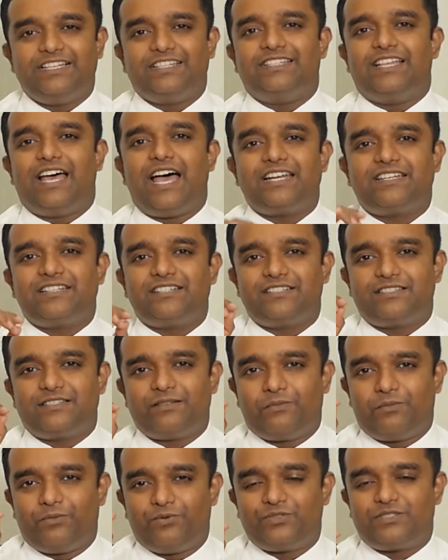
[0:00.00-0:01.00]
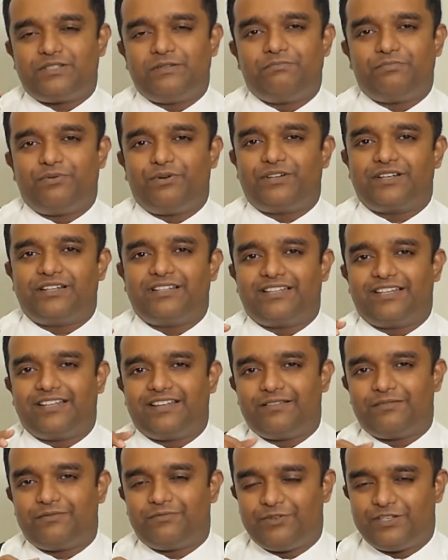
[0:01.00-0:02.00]
that is the most important
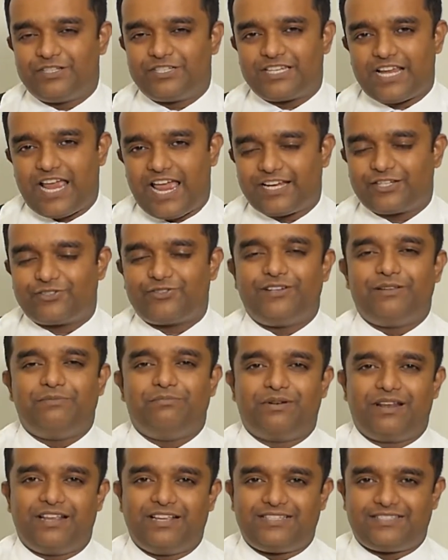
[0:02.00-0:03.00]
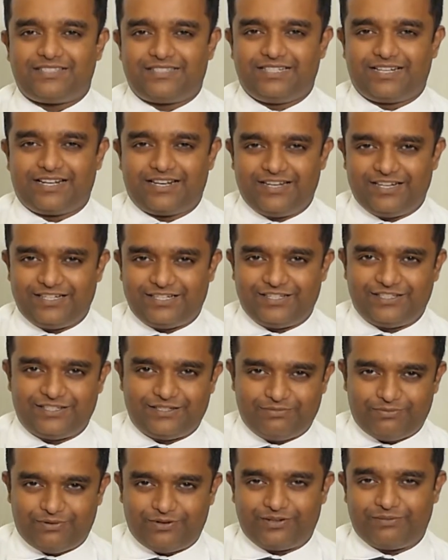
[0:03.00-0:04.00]
thing which actually breaks the
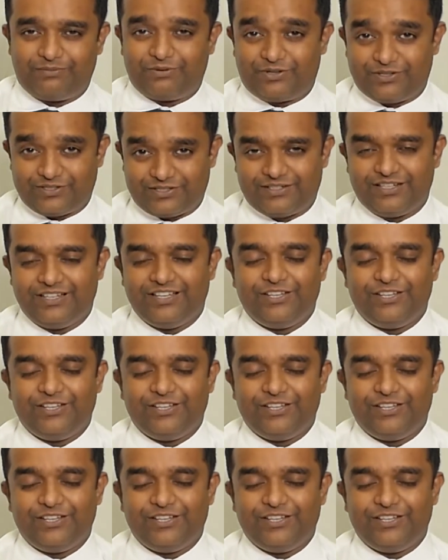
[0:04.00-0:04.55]
relationship order, because